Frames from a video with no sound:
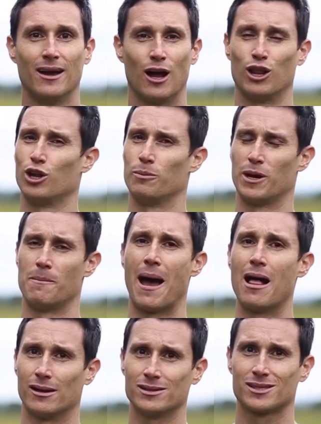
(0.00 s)
a little bit of
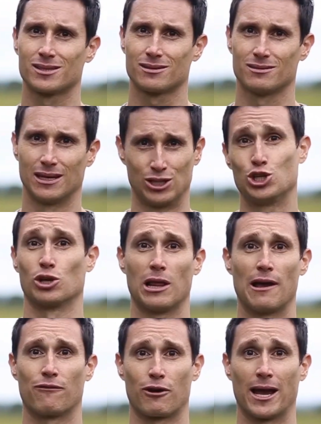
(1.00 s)
balance into your
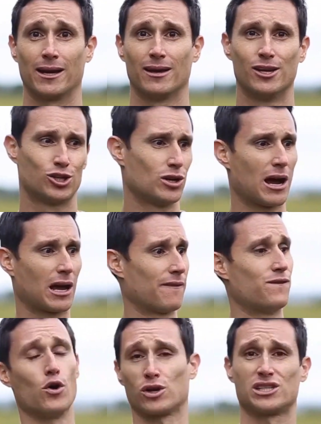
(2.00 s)
life, right? So you're not kind of
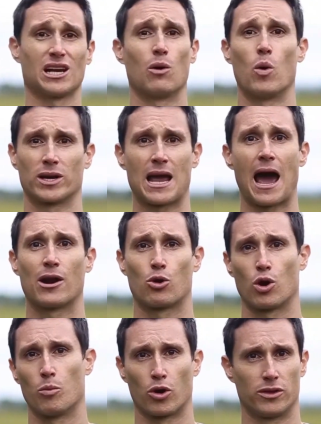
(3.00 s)
focusing on one
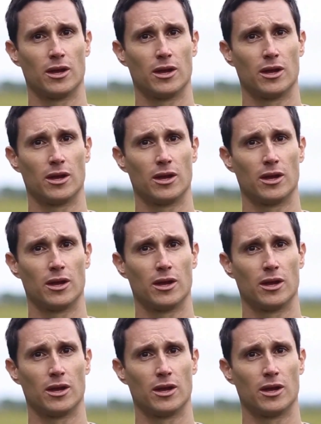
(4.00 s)
category more than